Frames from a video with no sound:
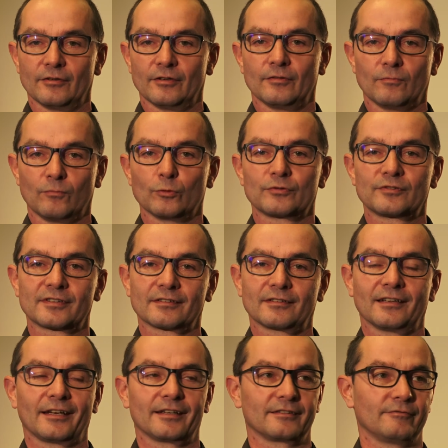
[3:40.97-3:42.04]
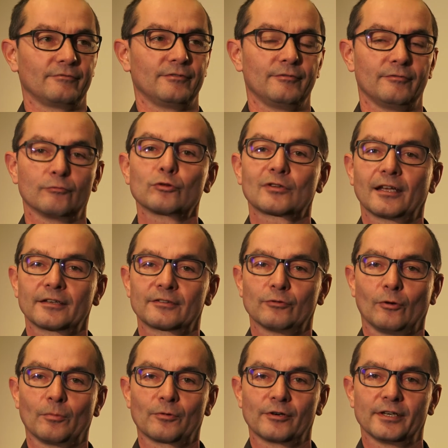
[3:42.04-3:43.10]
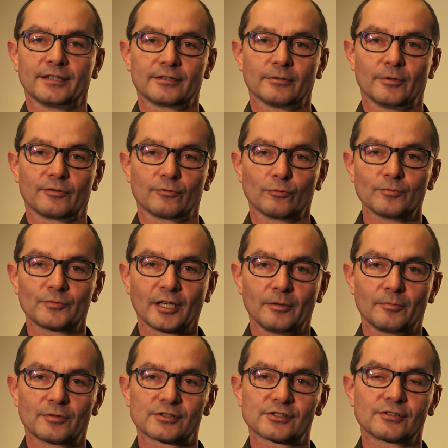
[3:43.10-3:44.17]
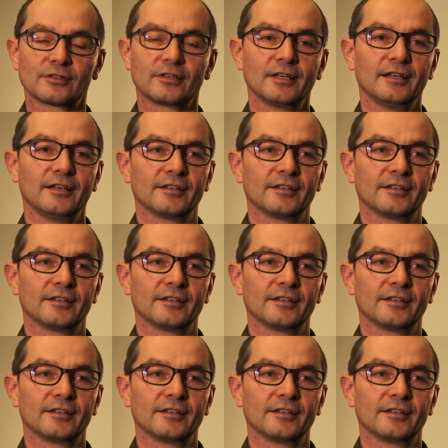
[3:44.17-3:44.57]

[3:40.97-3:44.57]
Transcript: we would like to operate them at room temperature.